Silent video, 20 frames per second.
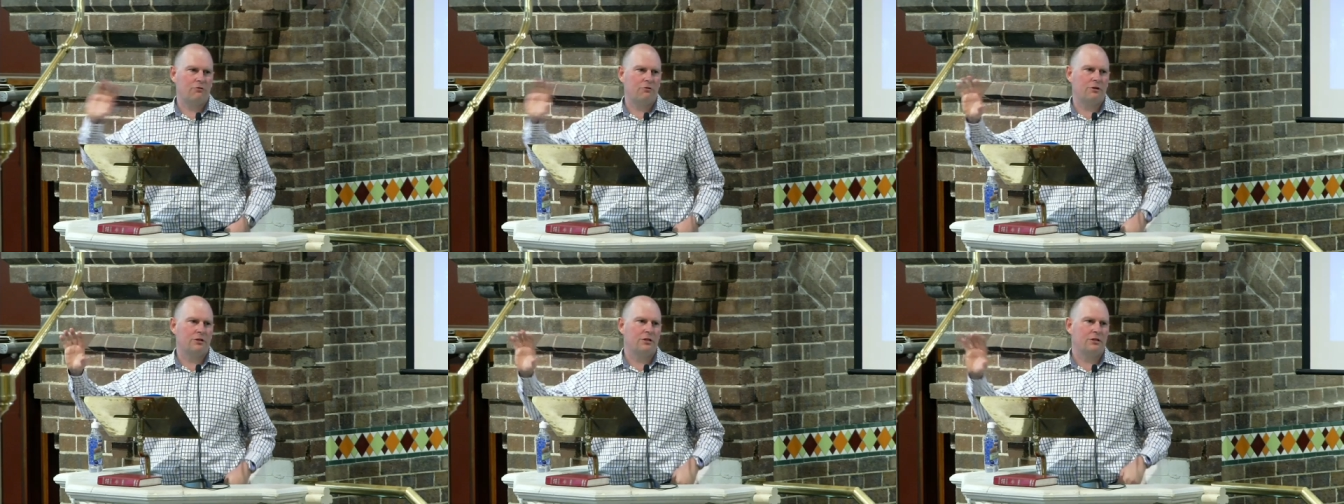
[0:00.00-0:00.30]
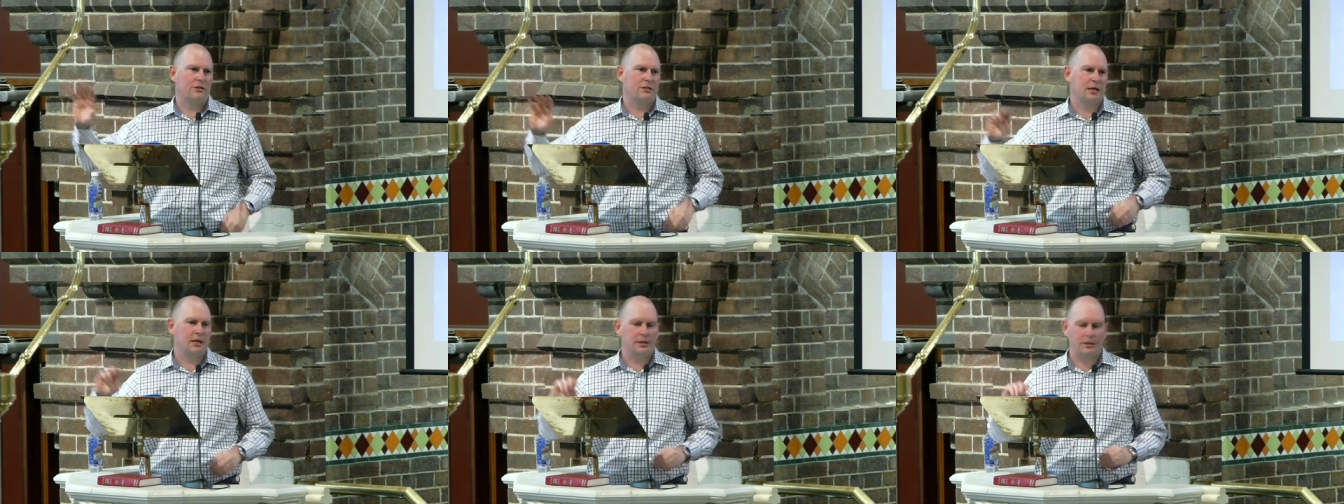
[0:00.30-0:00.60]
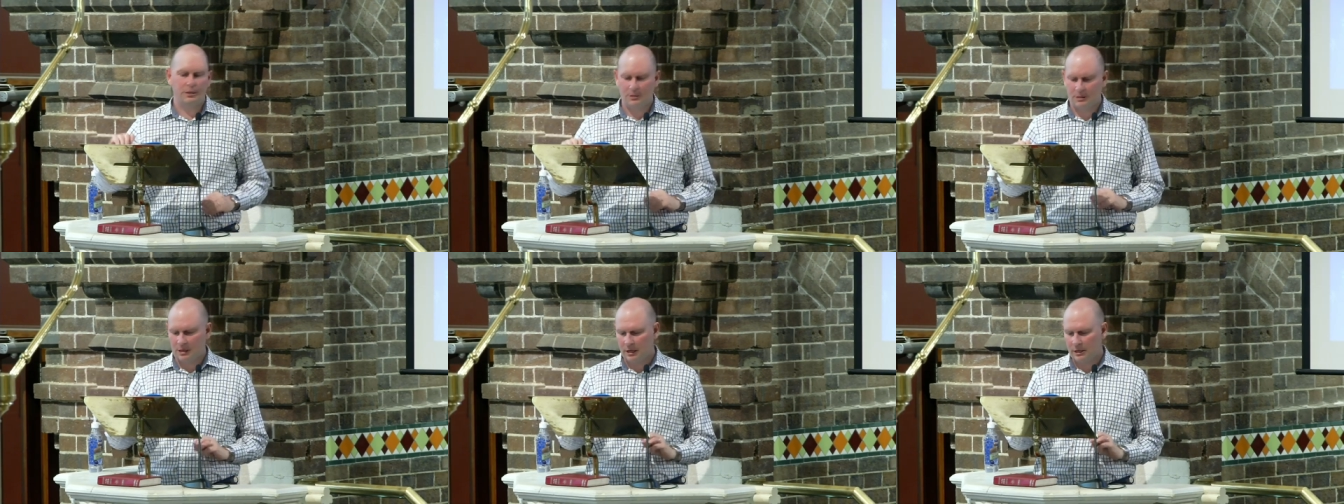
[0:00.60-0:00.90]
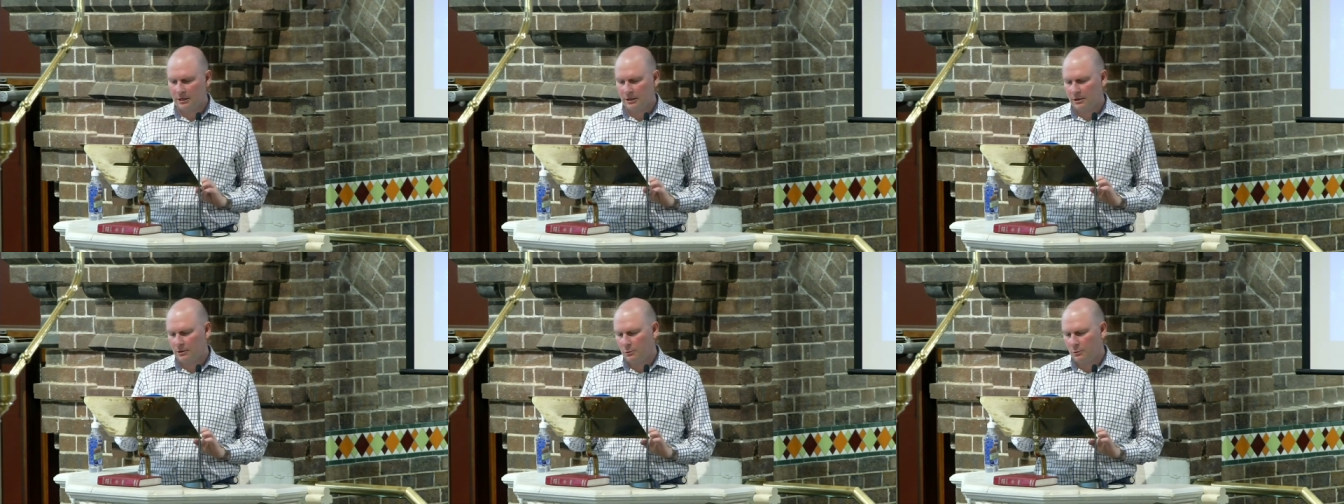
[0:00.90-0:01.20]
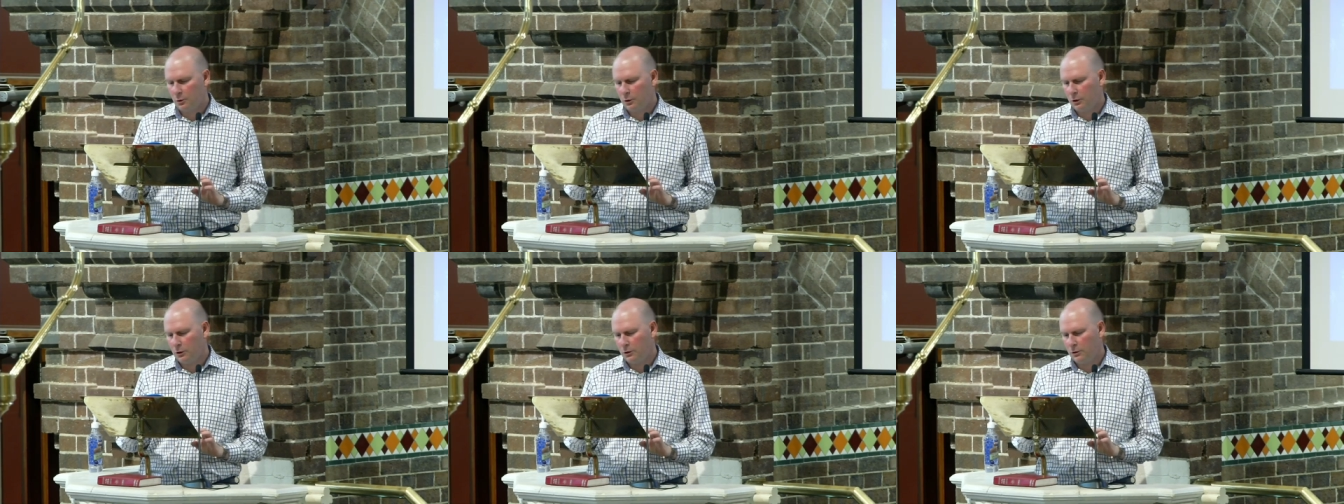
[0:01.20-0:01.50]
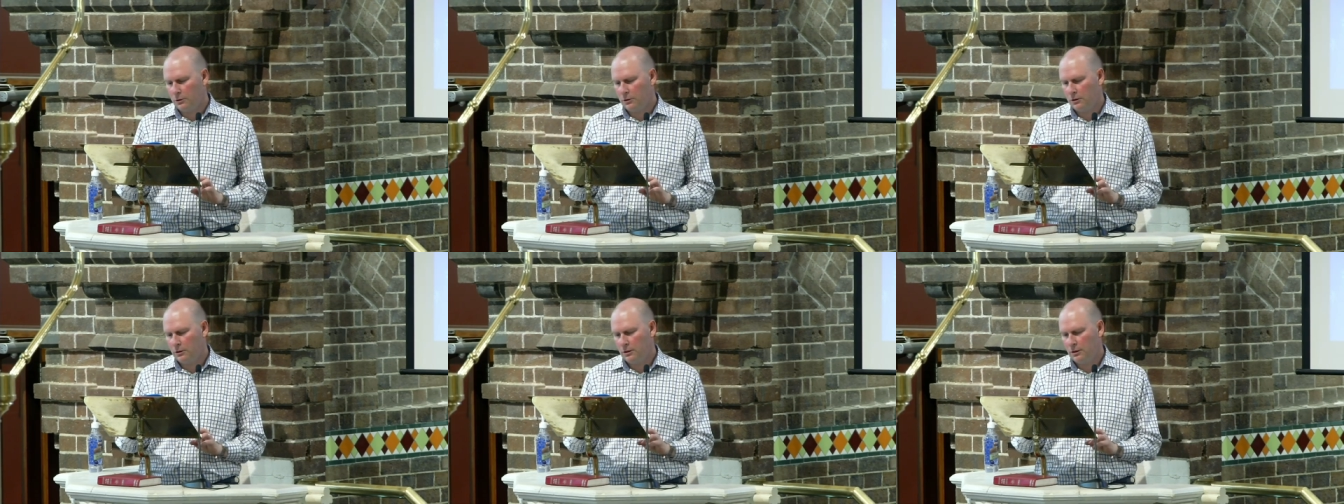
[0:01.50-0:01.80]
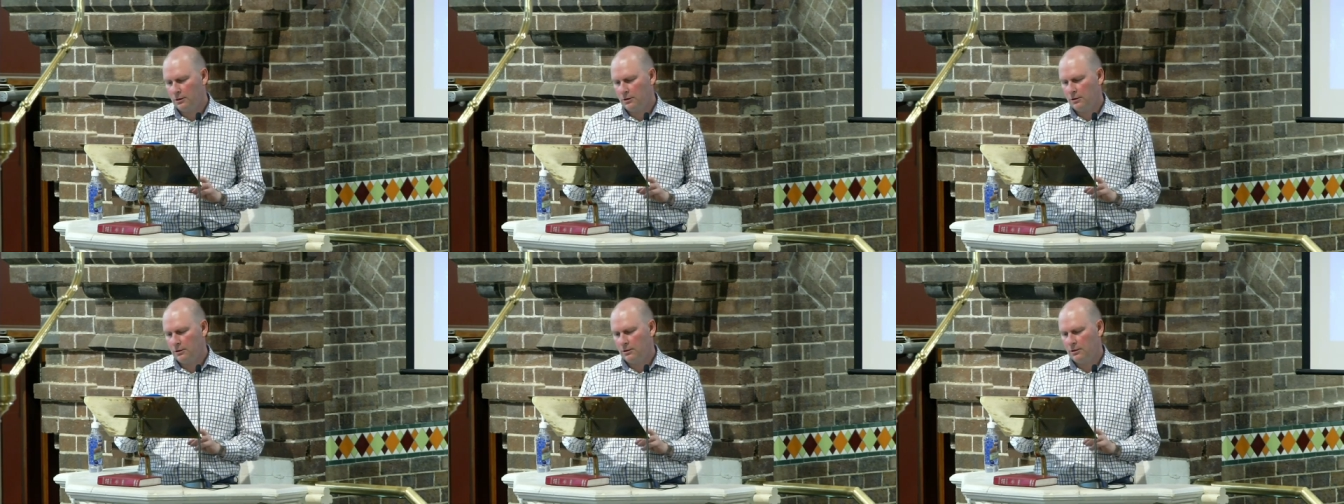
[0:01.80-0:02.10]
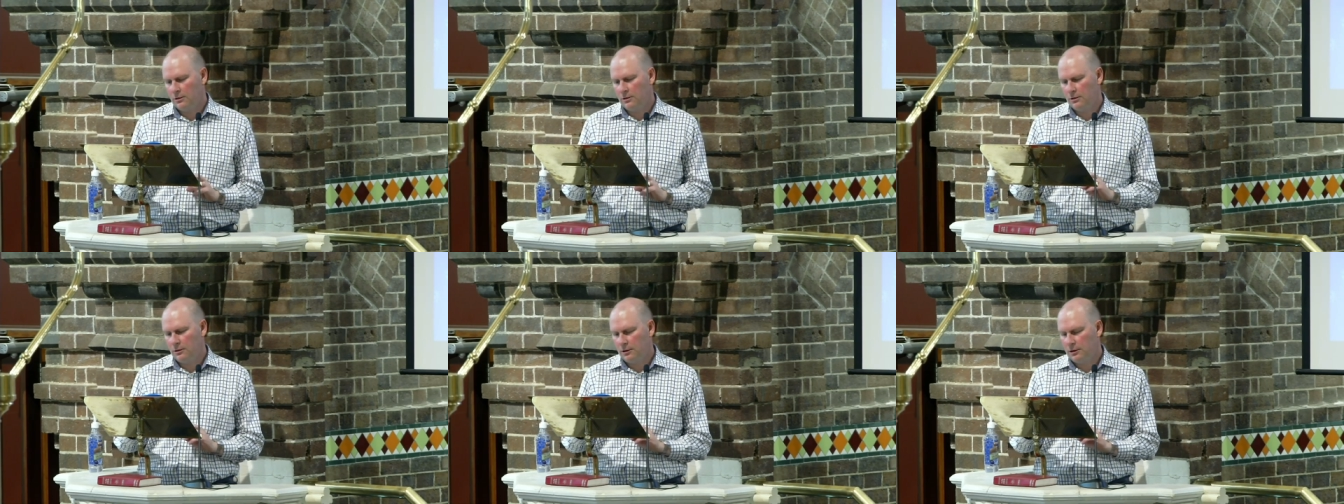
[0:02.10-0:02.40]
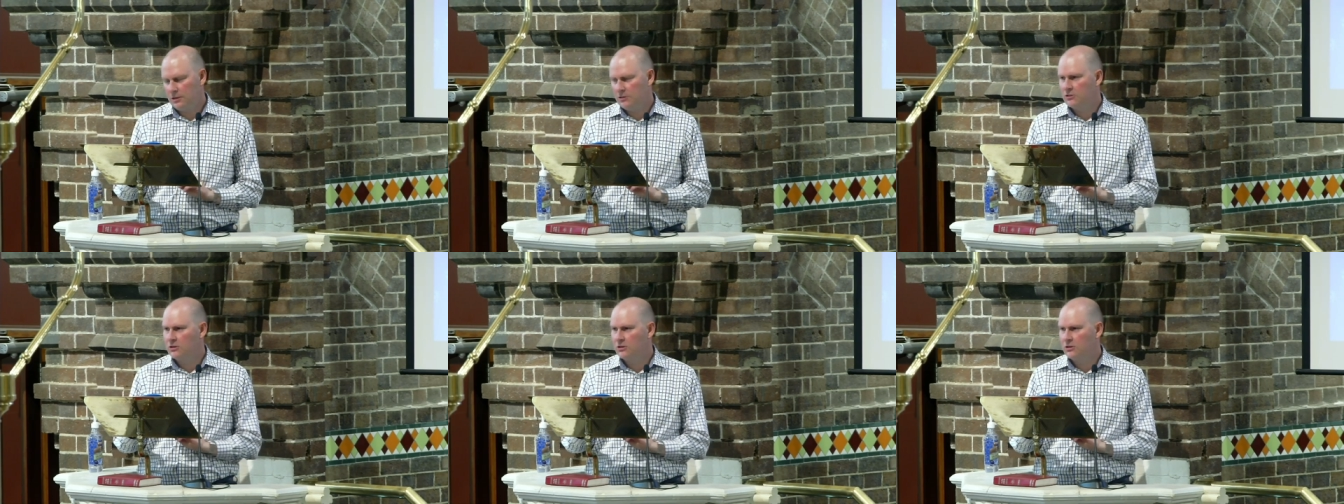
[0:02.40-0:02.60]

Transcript: to send his son into the world, is